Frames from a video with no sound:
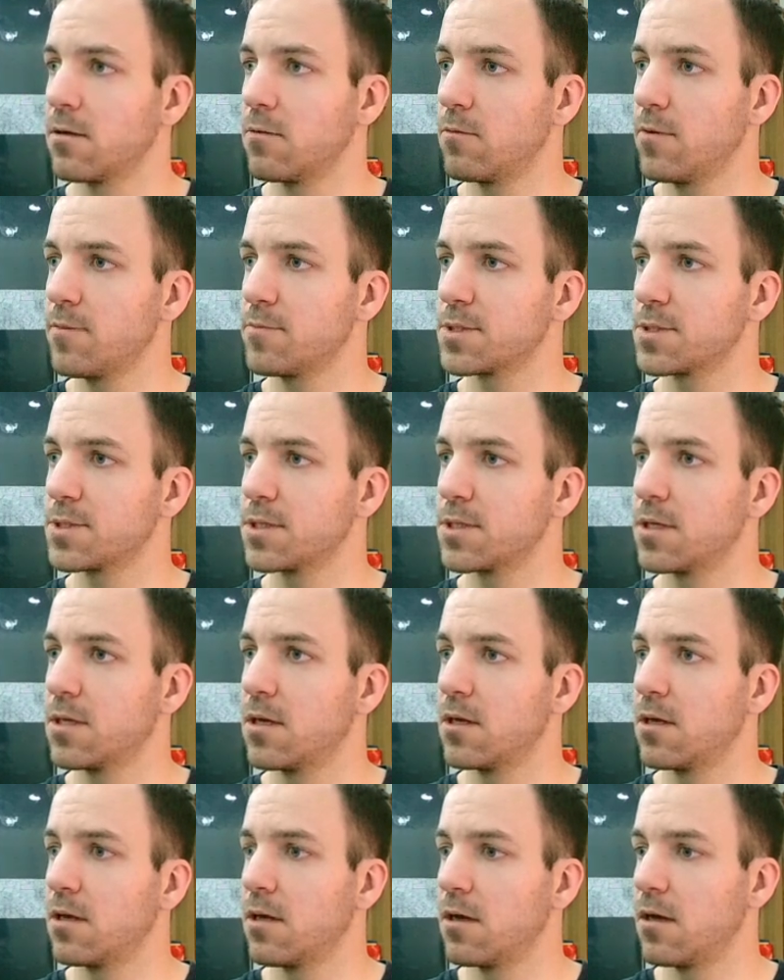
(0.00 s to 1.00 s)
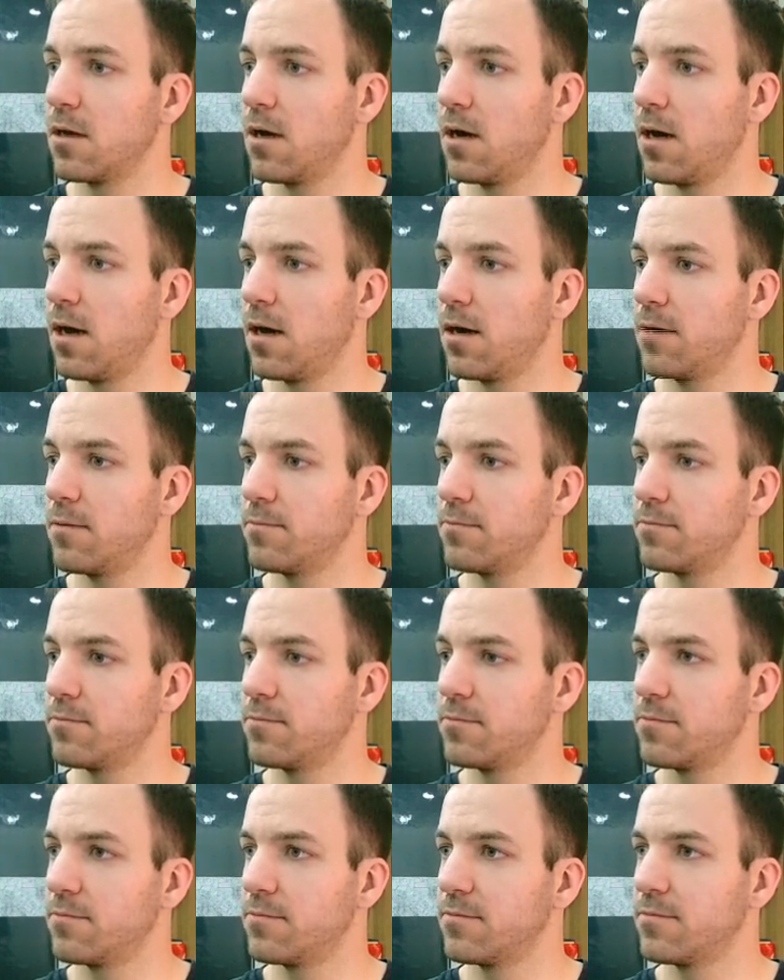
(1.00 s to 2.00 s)
Whoops.
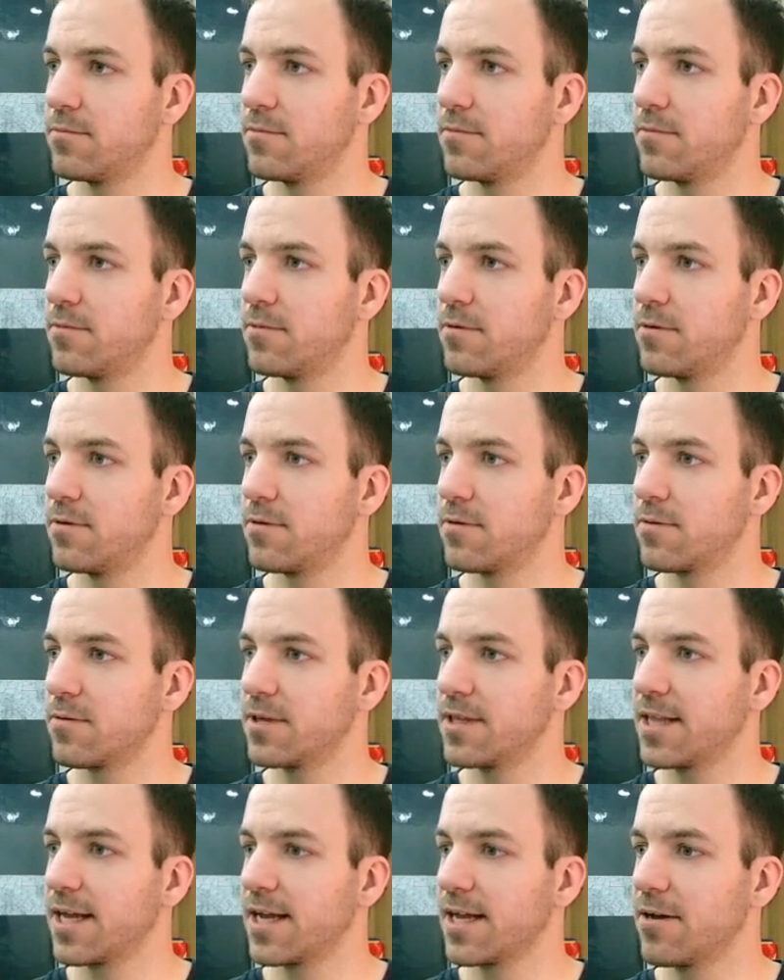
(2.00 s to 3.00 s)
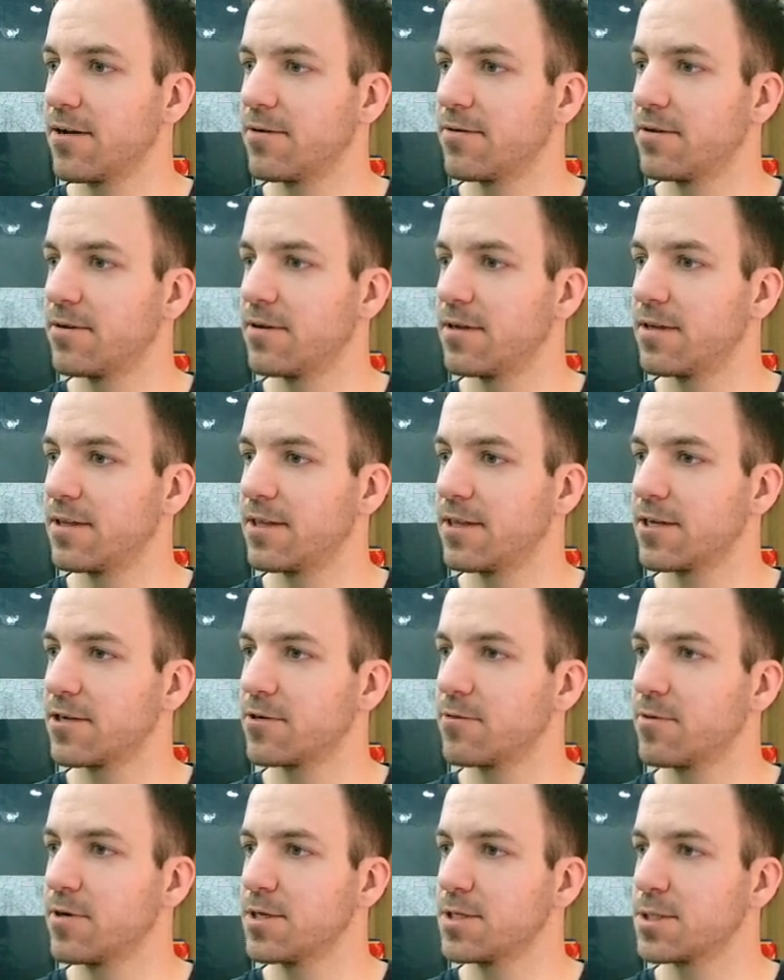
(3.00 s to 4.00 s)
Where did that go? There
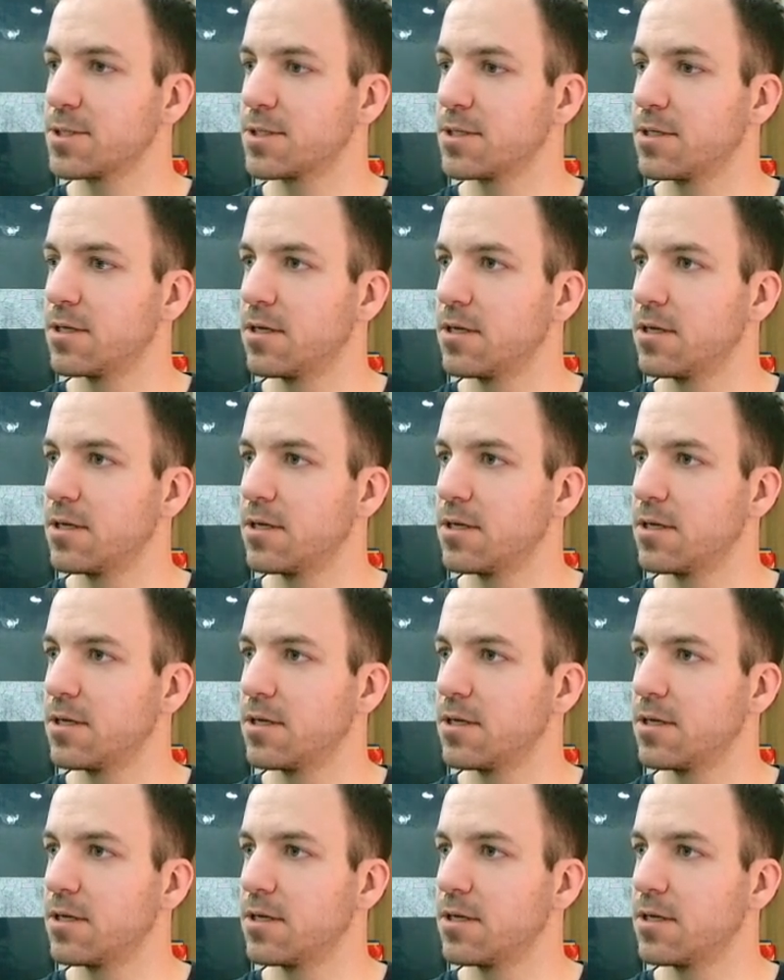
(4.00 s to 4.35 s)
it was.